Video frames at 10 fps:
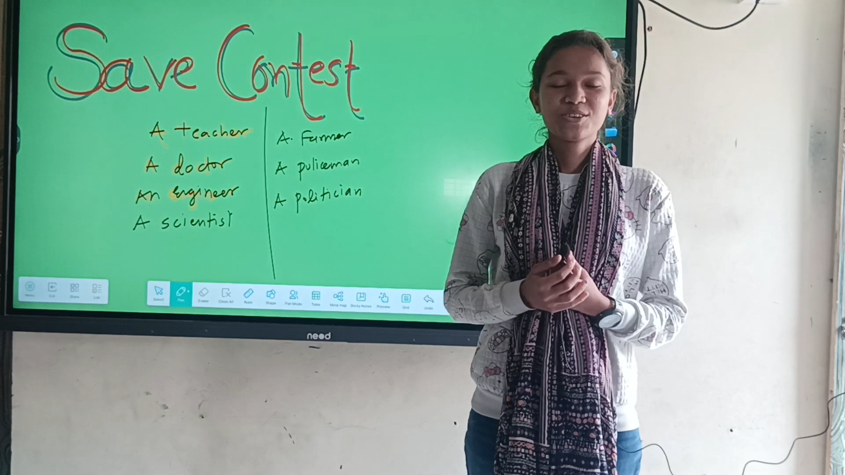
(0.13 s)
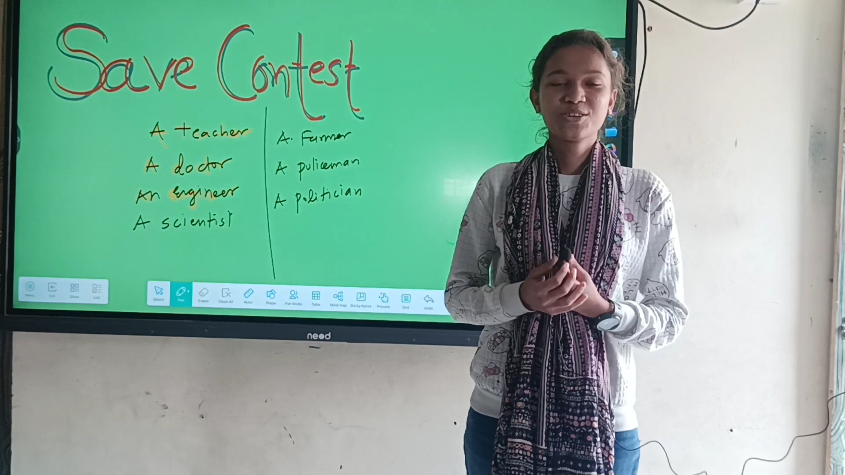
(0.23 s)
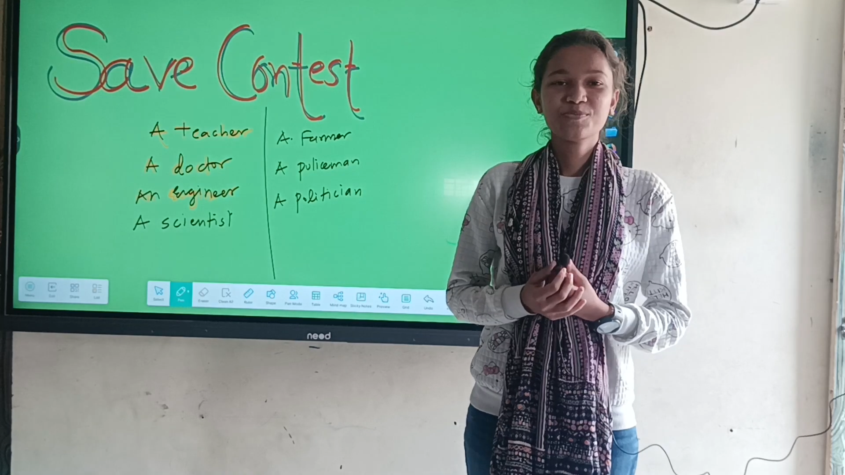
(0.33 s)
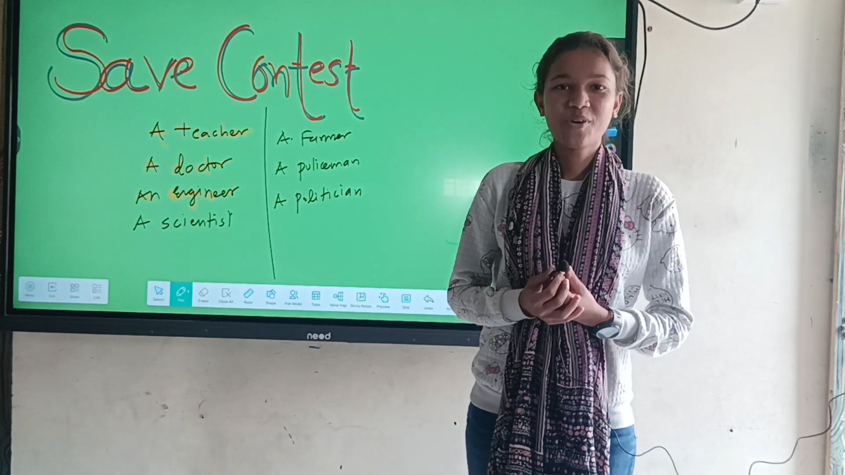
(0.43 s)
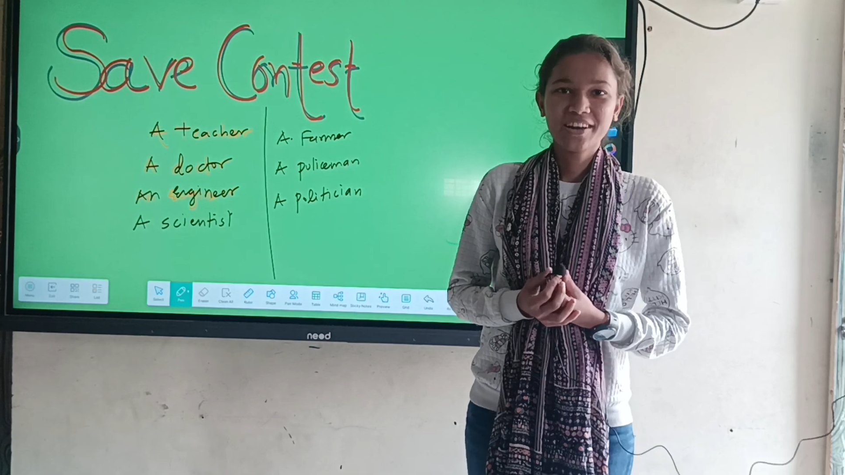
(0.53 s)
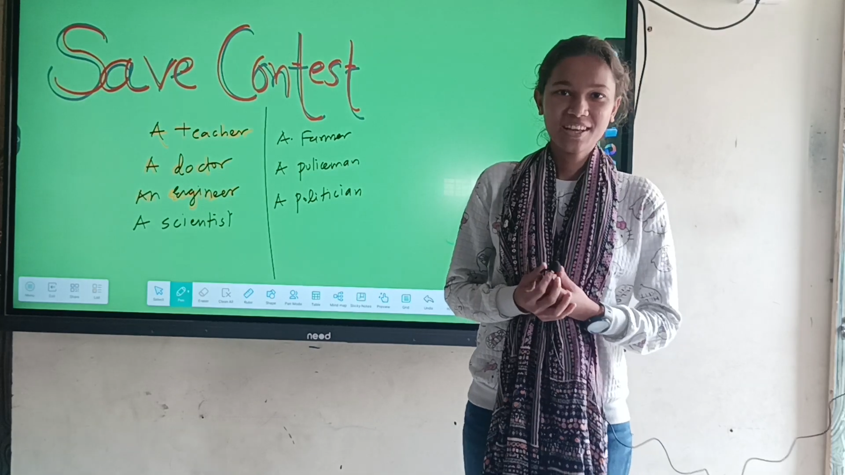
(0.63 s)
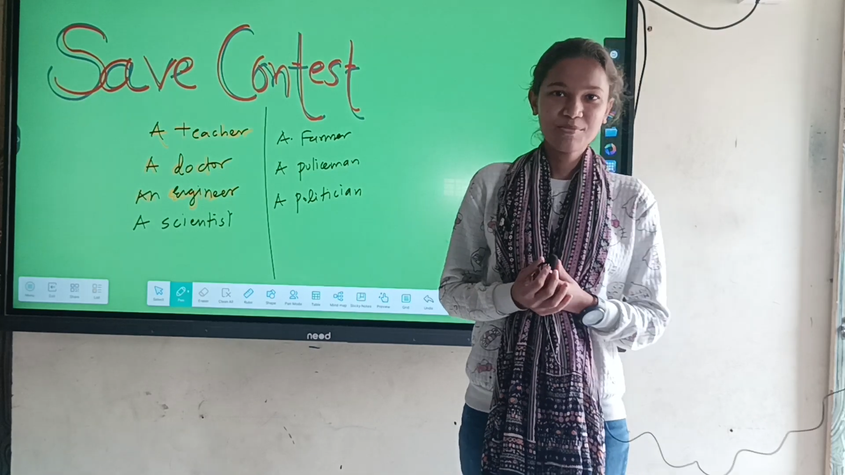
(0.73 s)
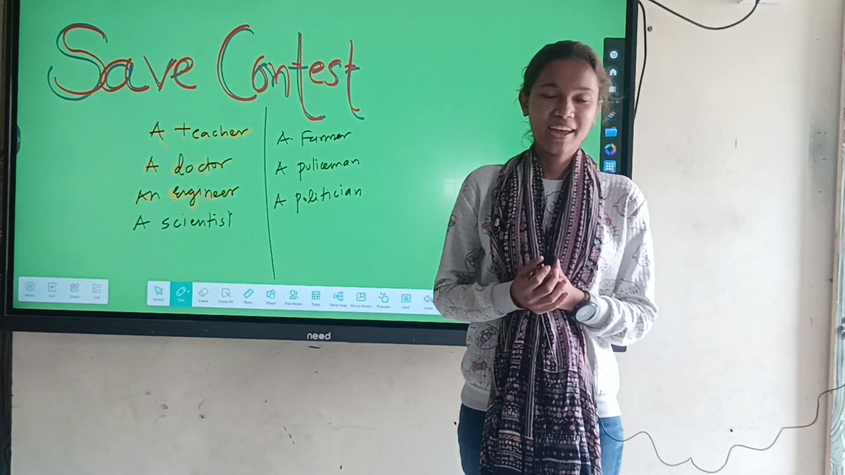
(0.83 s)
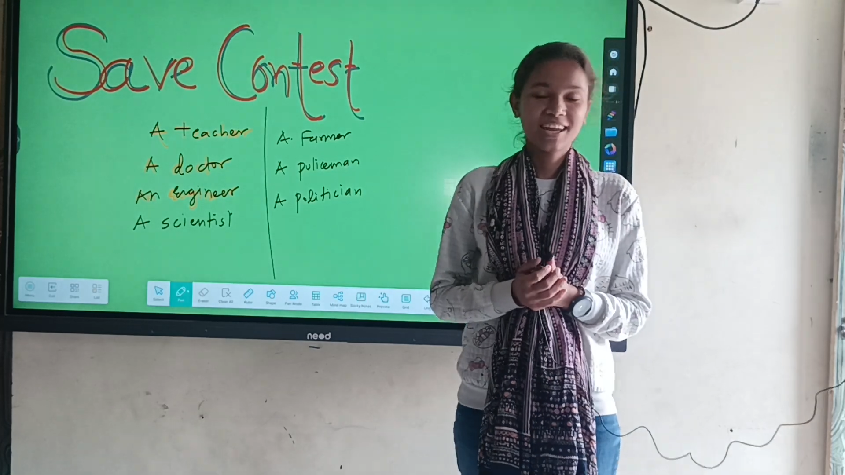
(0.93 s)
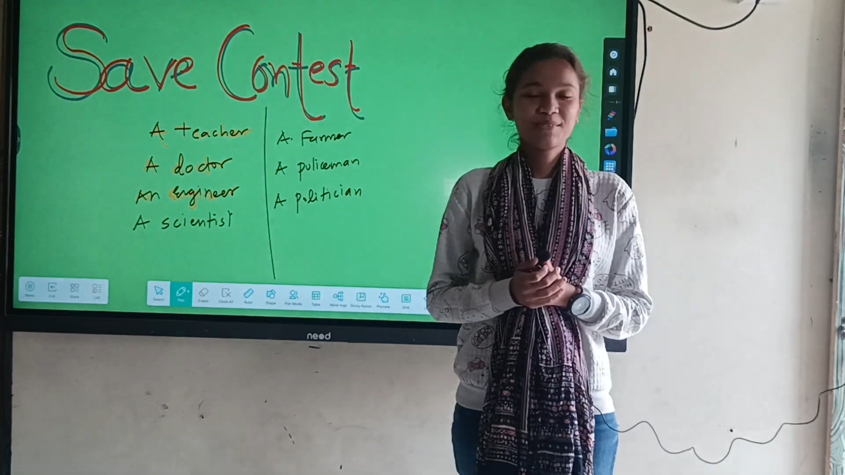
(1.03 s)
Good
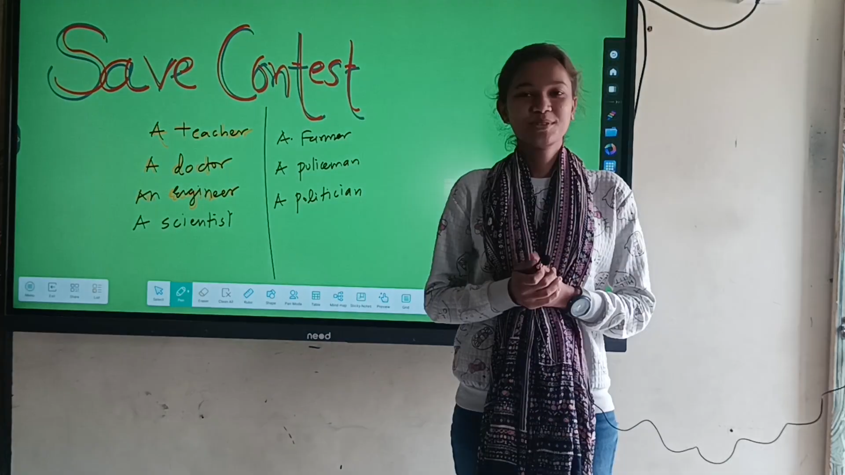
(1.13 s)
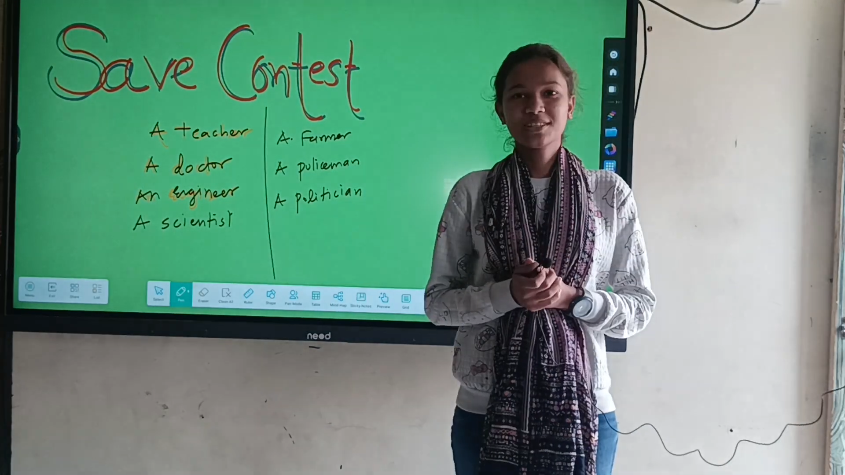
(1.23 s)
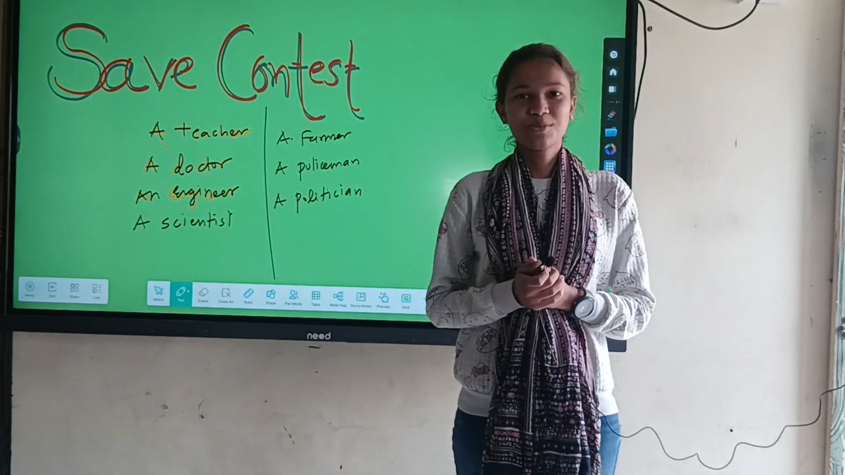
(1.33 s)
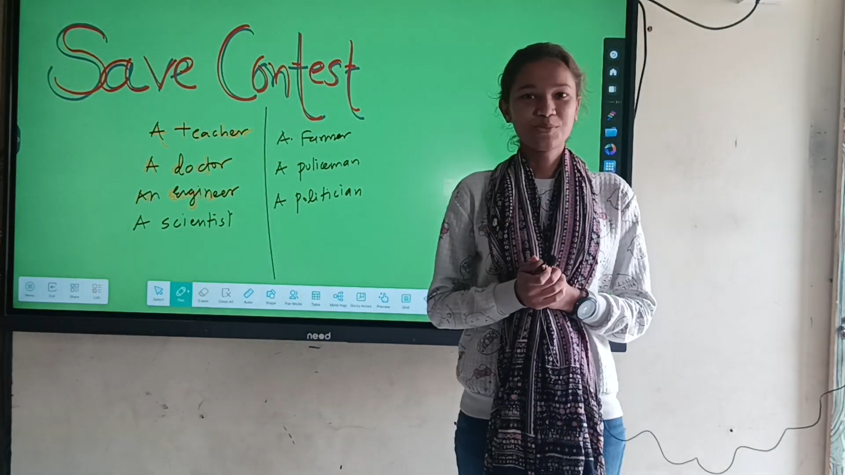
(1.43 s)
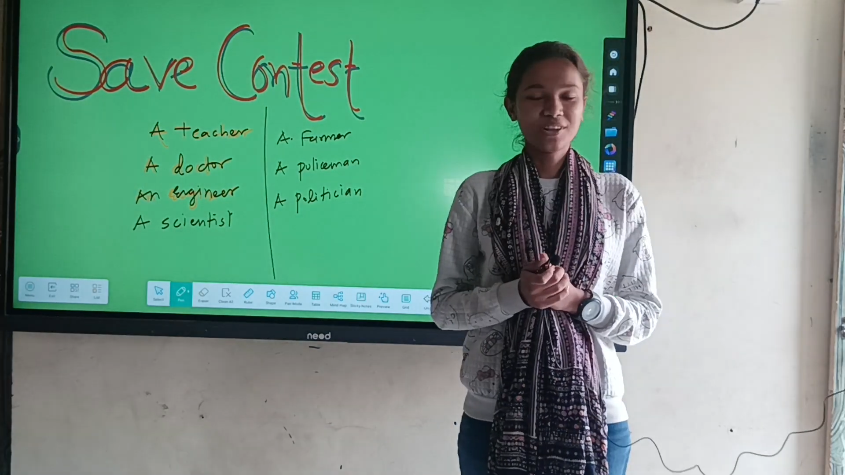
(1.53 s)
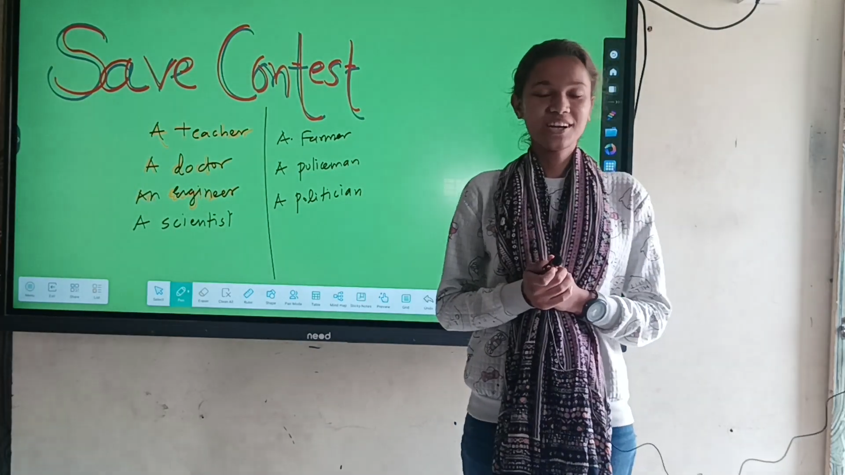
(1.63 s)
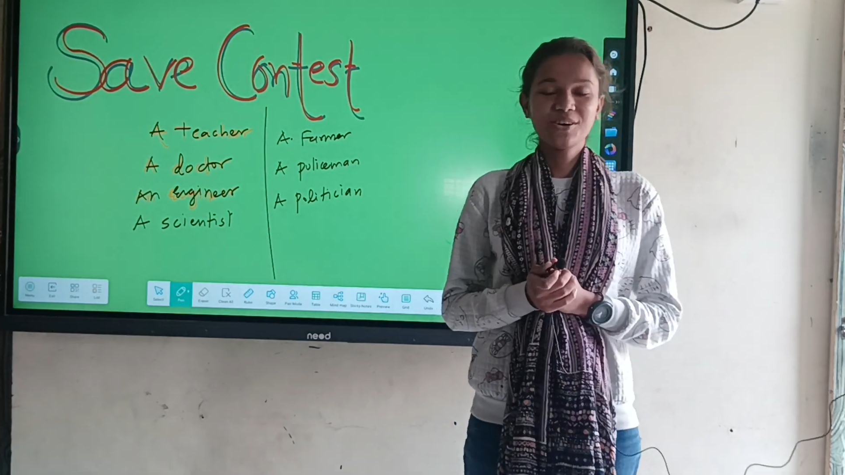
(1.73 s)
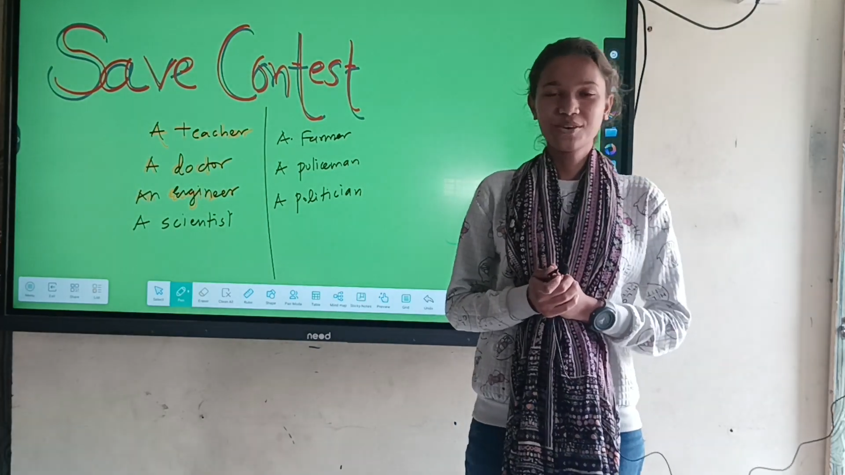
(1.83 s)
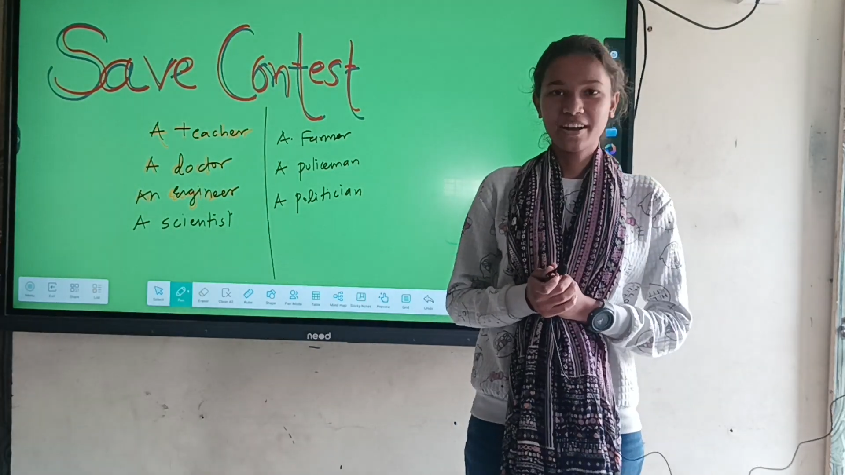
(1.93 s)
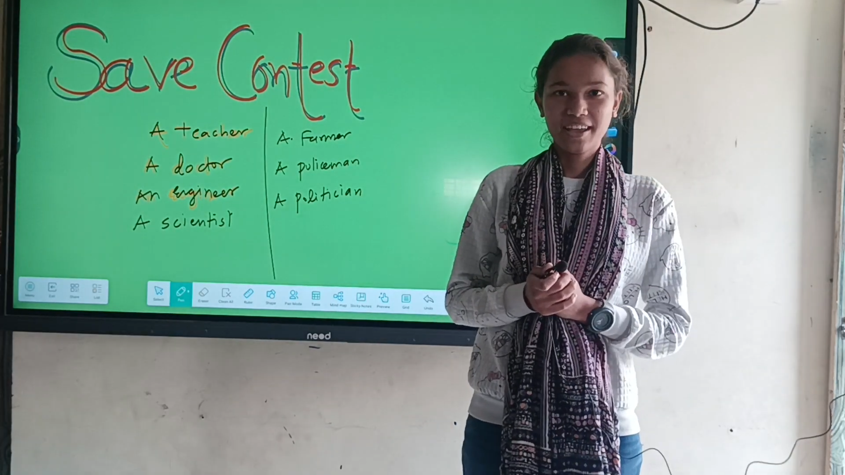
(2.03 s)
morning, my name is Abulia
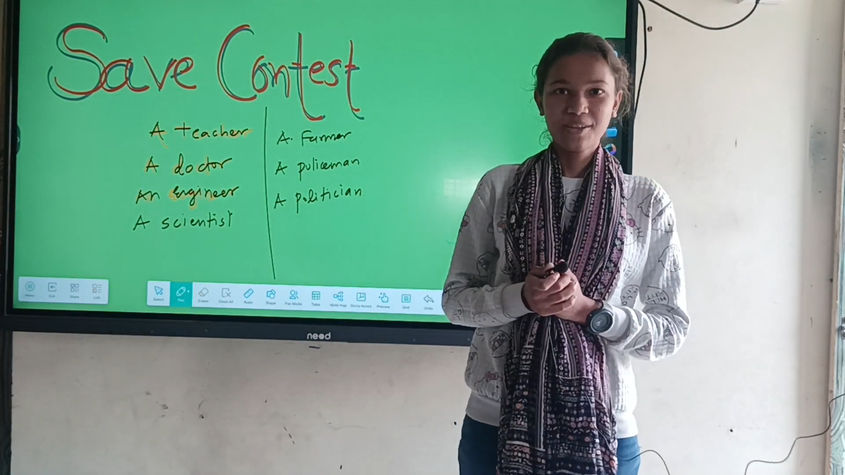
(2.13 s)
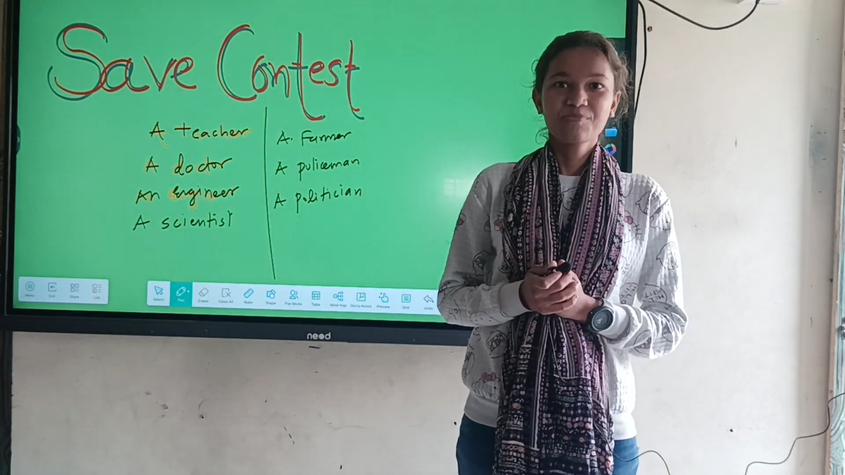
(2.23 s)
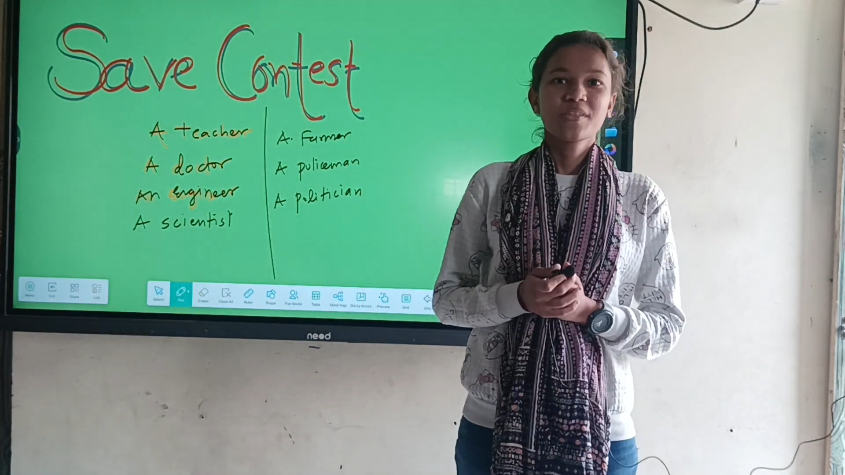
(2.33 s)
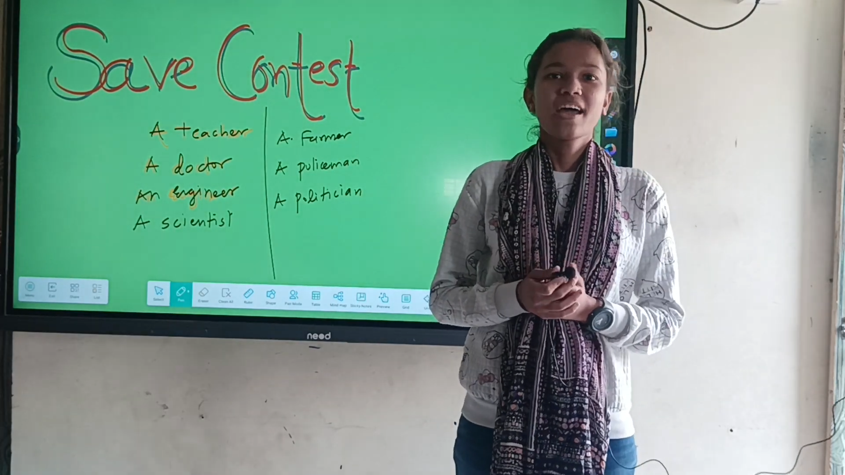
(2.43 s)
Oghade.